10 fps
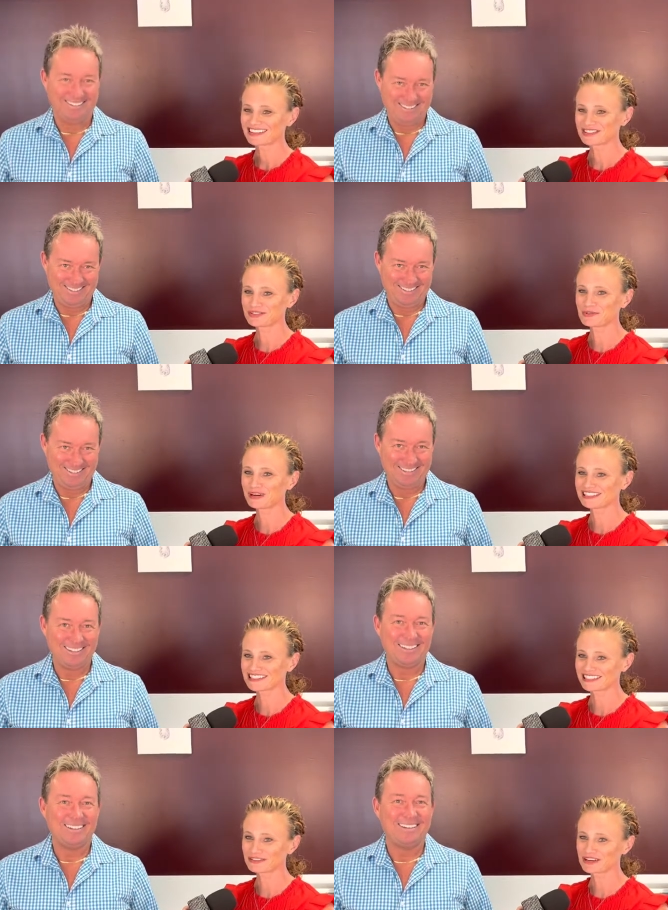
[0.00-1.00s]

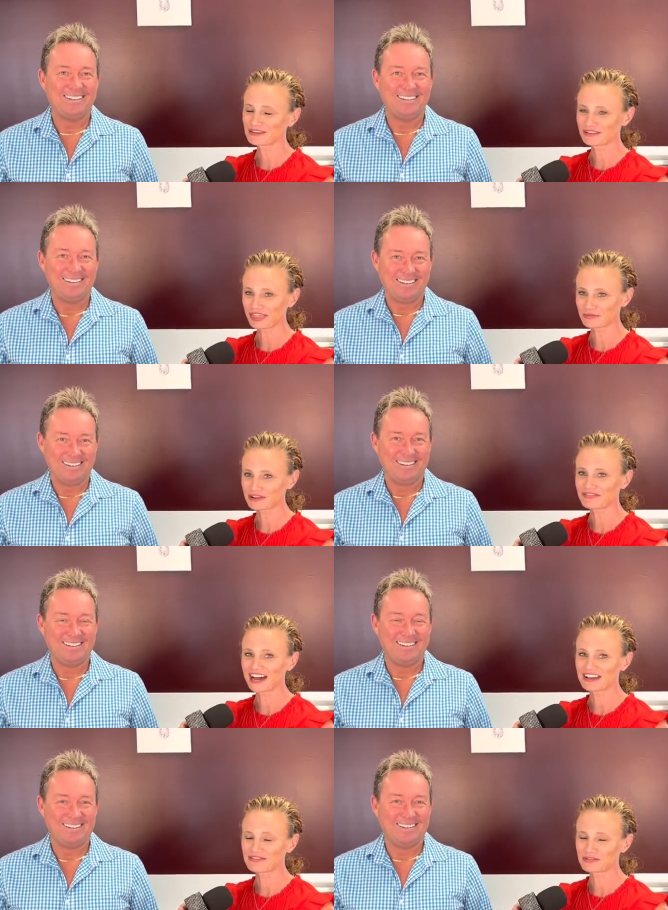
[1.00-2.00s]
Speaker 1: 210
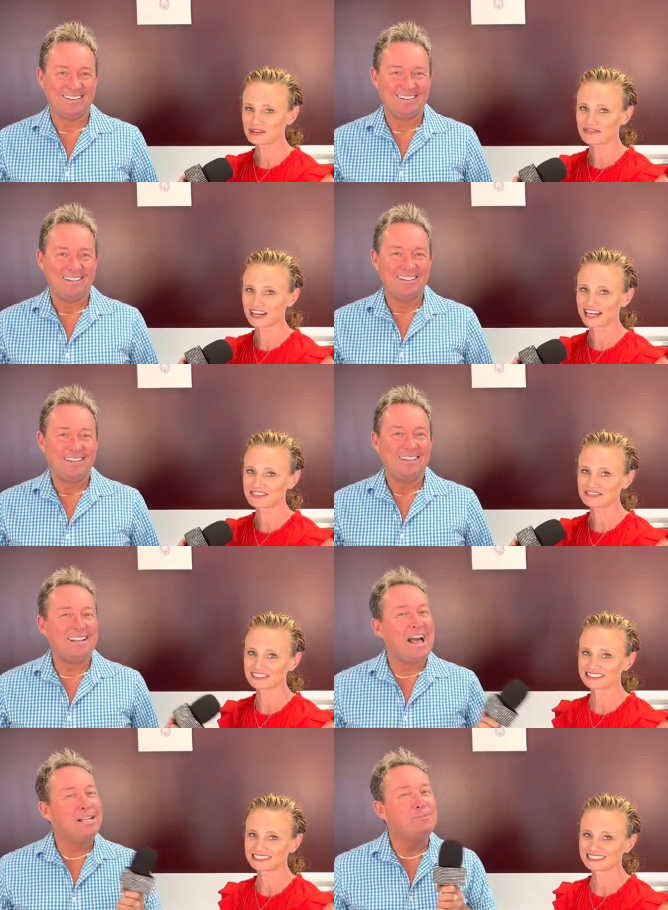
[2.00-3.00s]
3535.
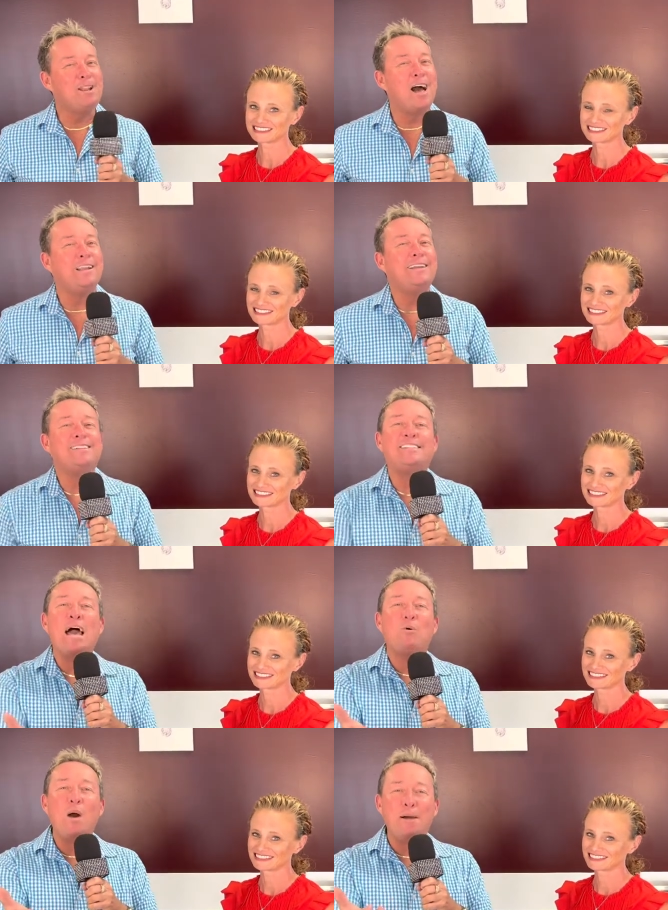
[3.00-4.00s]
Speaker 2: Last but not least,
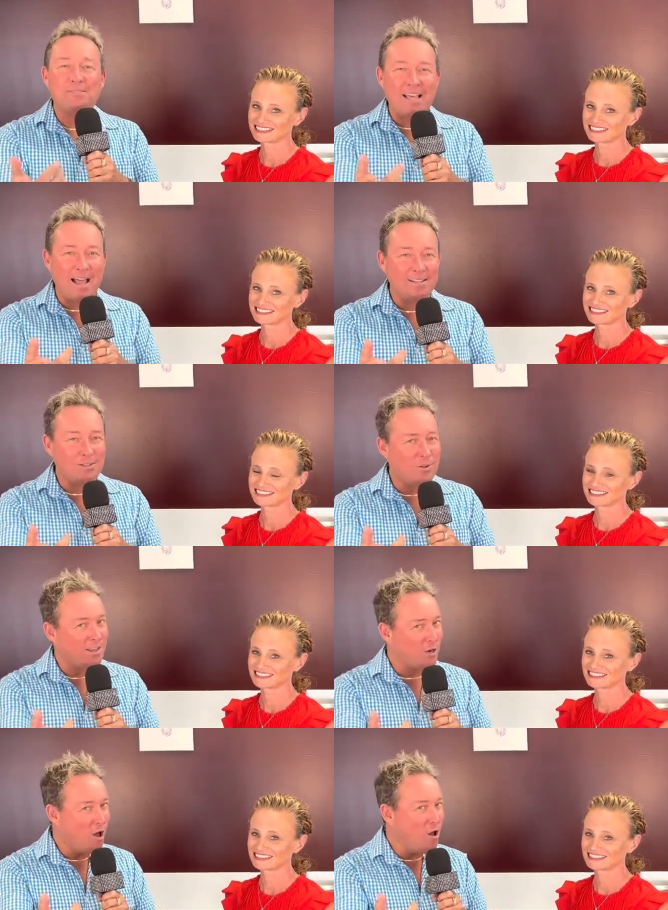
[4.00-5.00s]
that website so they
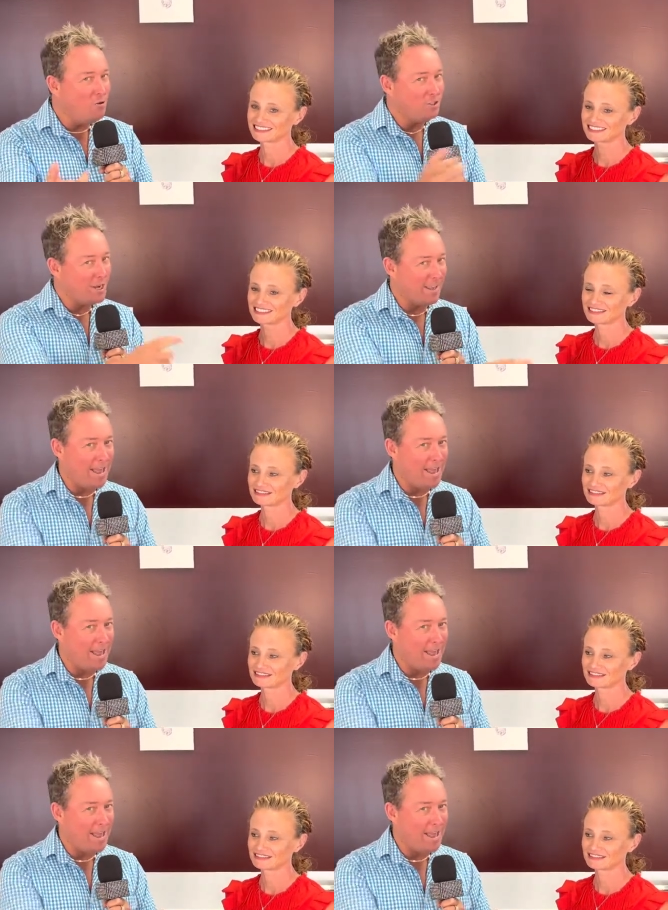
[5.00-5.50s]
can all check it